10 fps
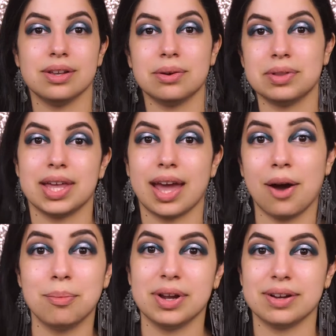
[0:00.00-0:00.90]
you know, like
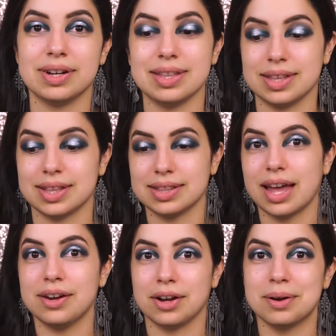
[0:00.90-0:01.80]
outbreak or anything like
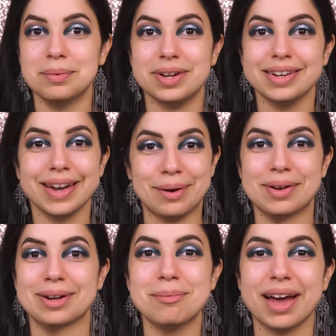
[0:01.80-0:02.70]
that. Knock on wood. I
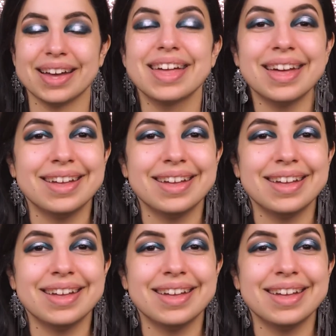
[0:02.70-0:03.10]
want to go back.